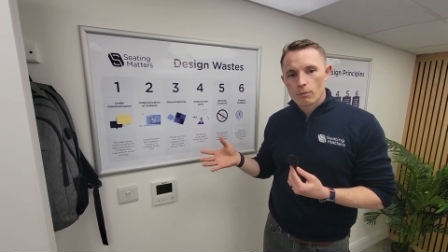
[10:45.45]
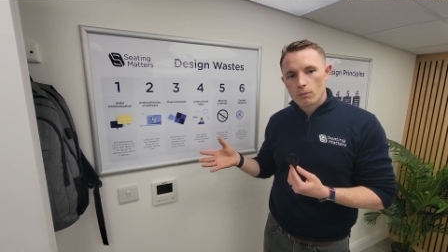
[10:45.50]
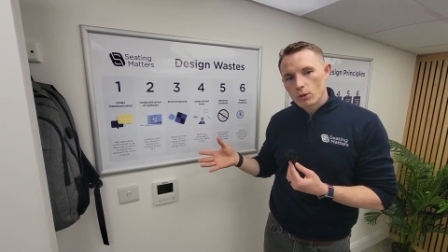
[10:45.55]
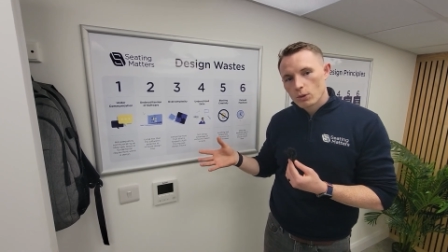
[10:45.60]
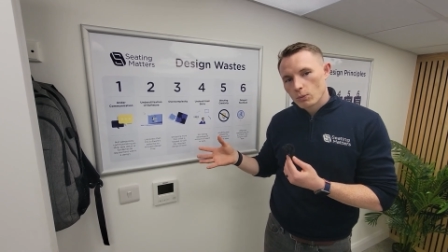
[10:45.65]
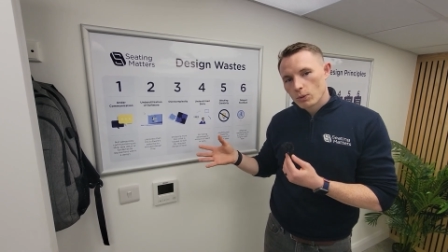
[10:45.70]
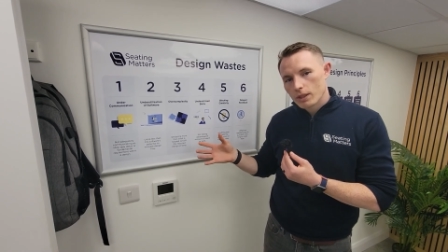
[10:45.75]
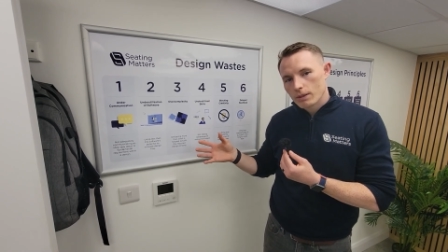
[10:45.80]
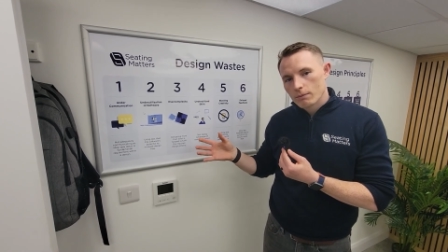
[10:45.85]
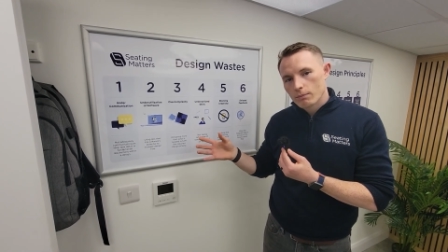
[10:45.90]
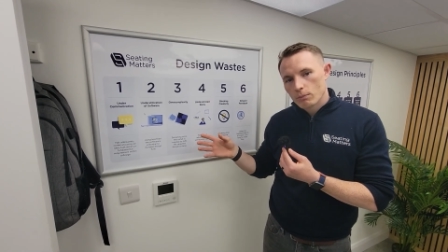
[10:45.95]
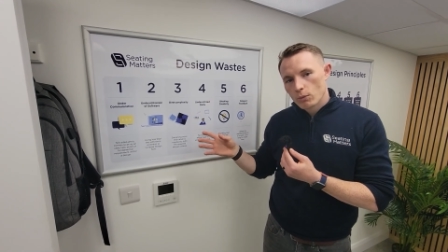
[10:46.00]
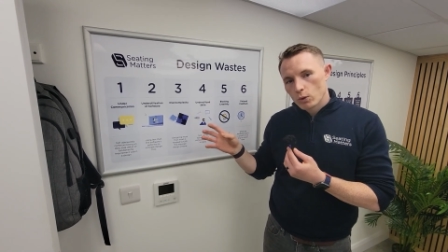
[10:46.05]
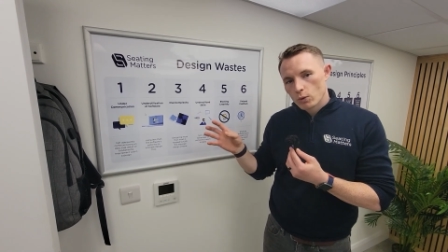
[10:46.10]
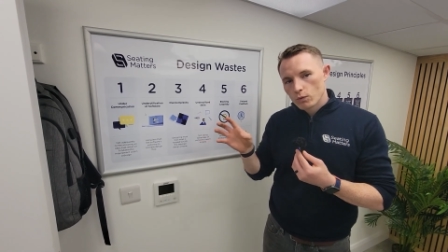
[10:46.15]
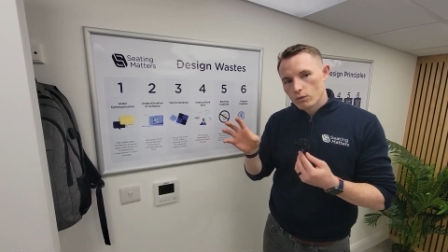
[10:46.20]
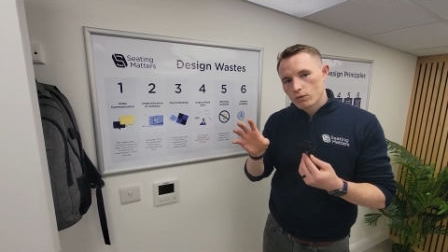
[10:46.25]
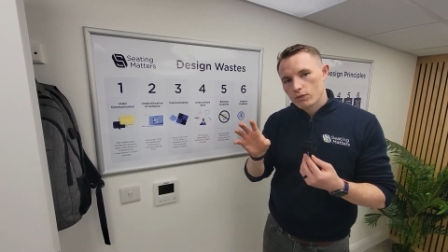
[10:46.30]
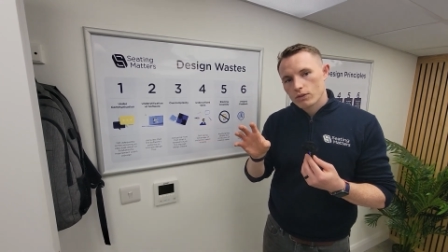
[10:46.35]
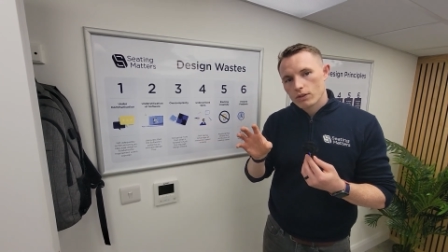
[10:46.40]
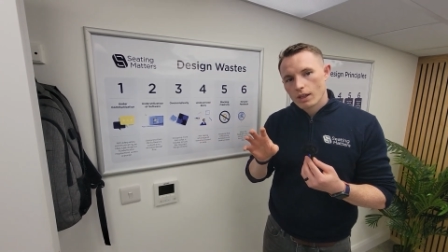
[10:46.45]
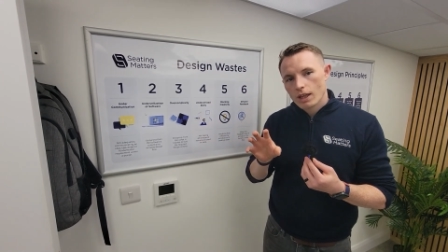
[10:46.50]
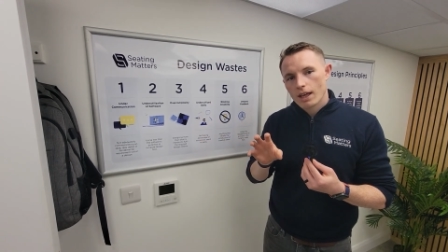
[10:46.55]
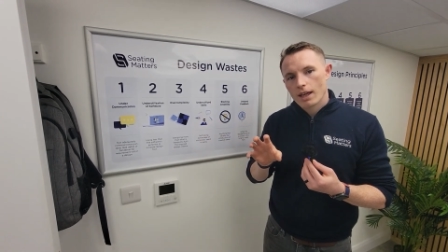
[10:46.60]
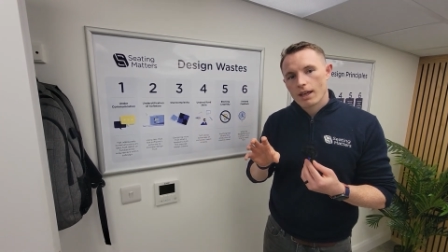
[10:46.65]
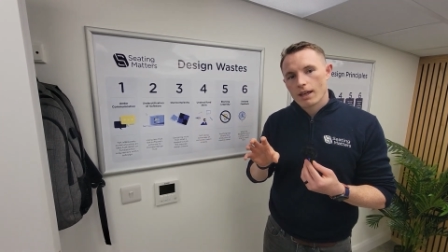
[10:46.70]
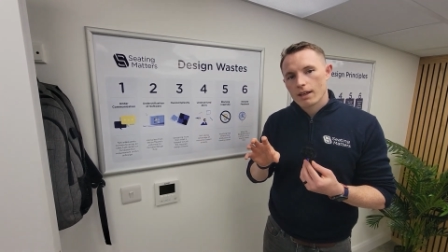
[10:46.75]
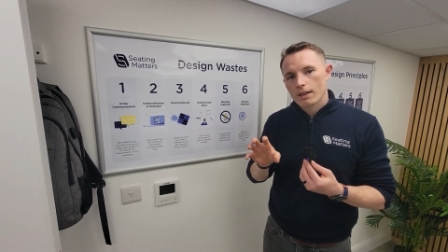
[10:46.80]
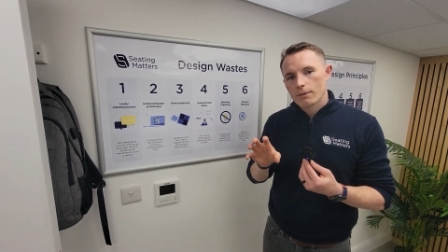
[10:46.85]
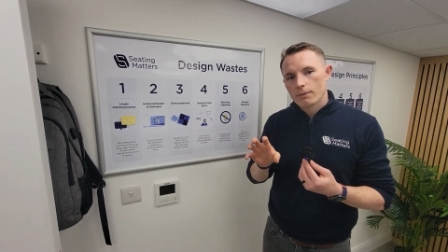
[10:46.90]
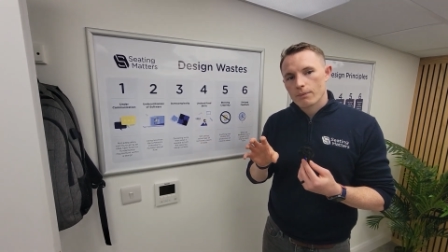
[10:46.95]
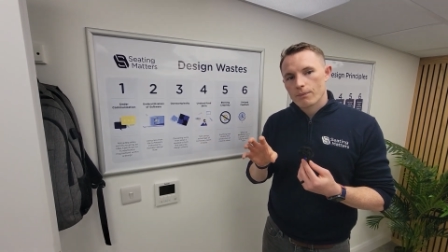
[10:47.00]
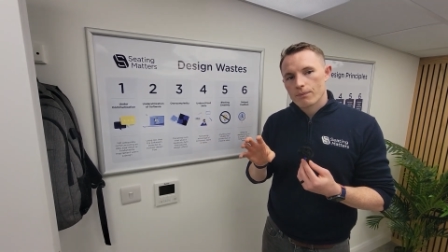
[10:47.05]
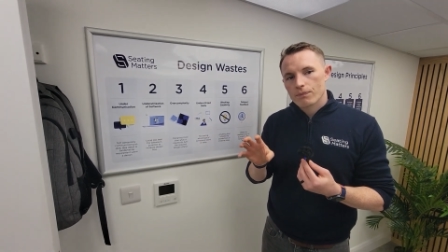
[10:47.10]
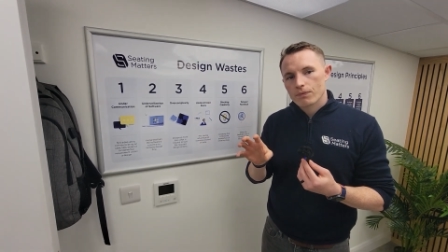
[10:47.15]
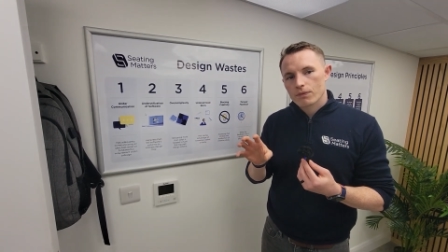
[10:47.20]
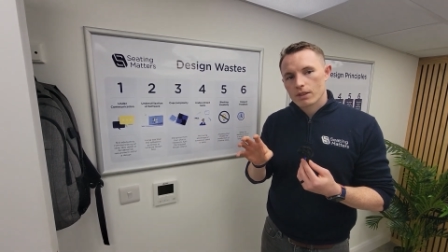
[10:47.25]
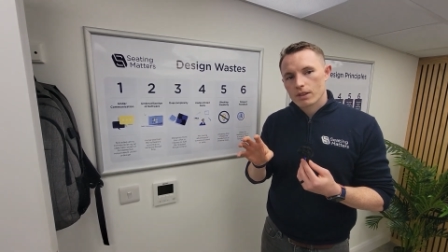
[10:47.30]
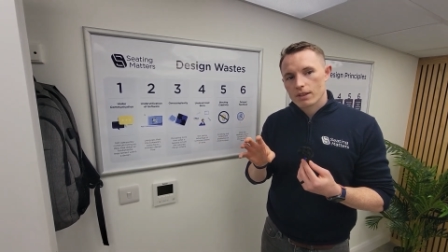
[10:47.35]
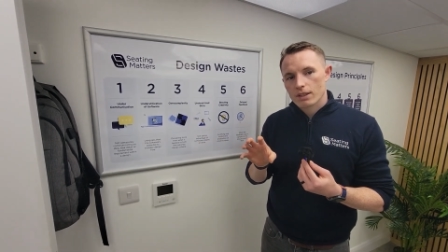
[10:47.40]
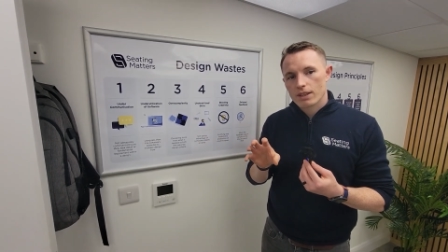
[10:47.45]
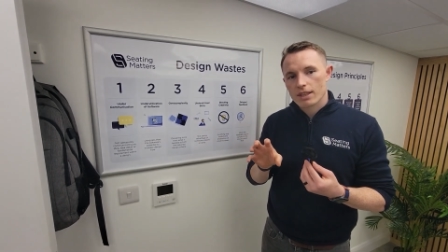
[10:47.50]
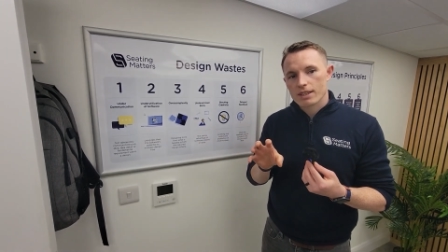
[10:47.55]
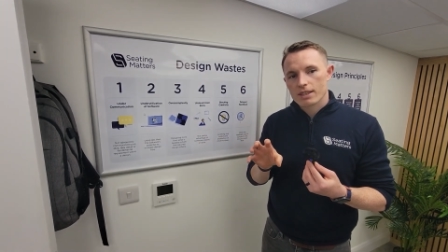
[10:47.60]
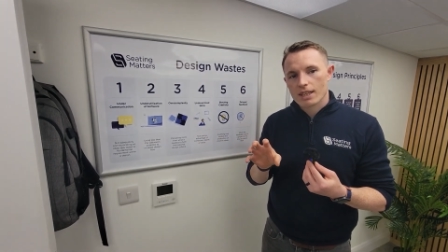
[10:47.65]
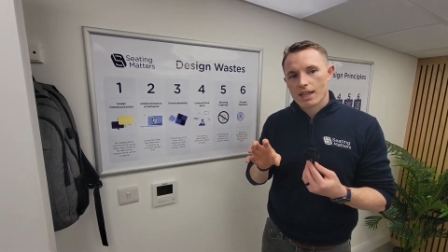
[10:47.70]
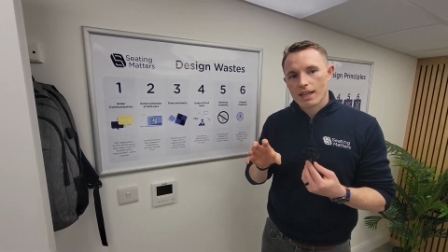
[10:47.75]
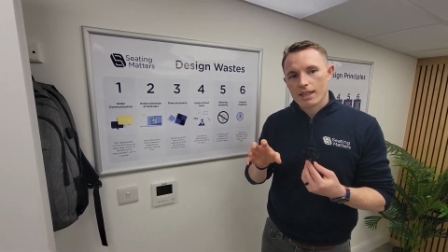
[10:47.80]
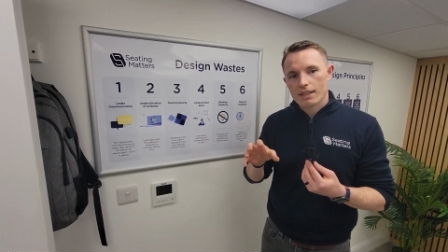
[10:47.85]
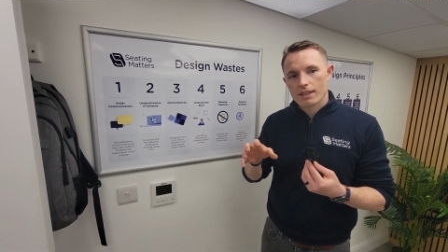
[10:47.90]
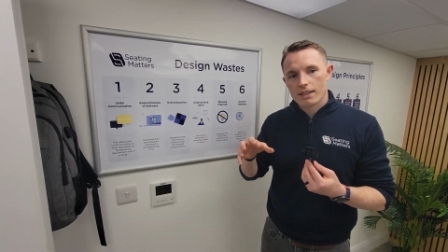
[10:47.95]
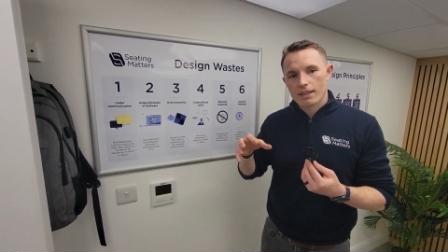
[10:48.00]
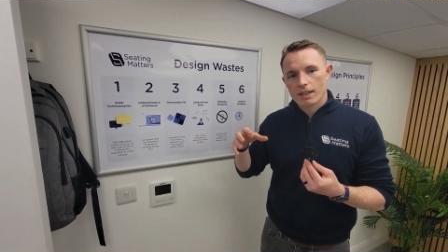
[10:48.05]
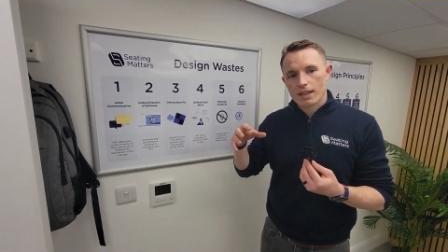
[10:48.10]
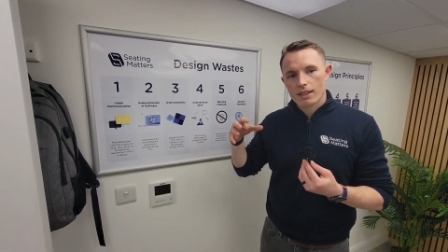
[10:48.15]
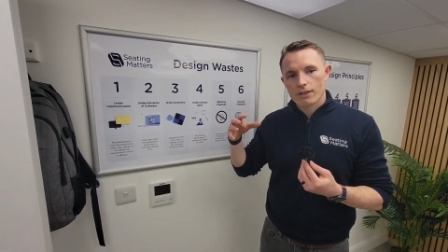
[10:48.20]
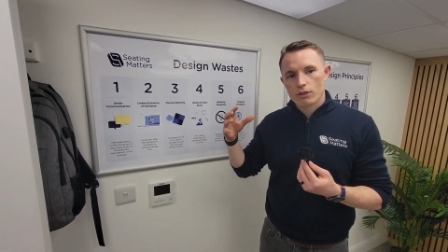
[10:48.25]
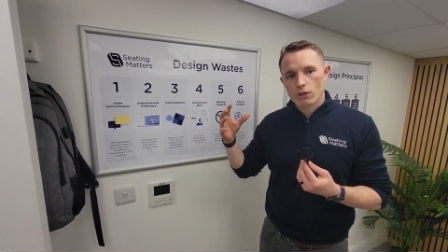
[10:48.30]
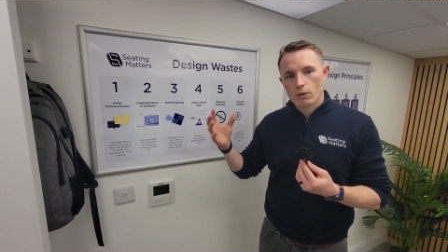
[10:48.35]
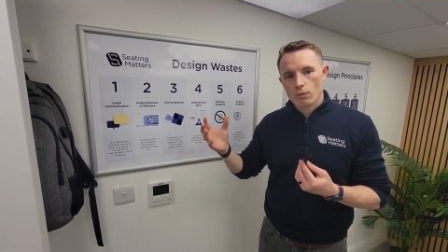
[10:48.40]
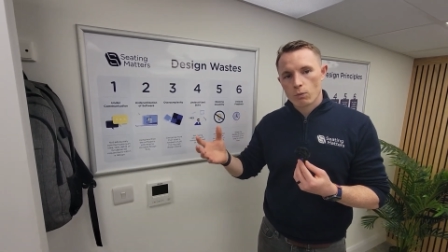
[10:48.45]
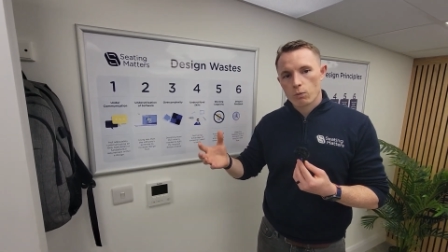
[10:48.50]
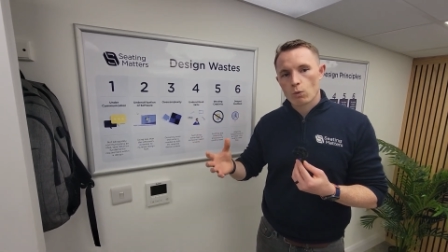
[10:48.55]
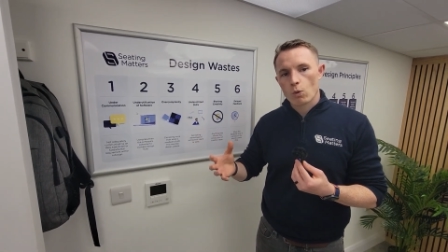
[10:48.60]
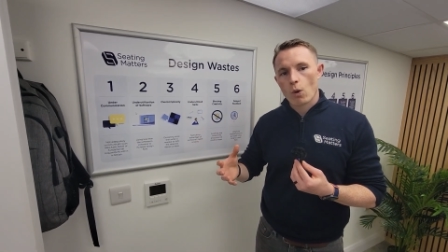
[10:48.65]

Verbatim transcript: But we moved um, to the side into a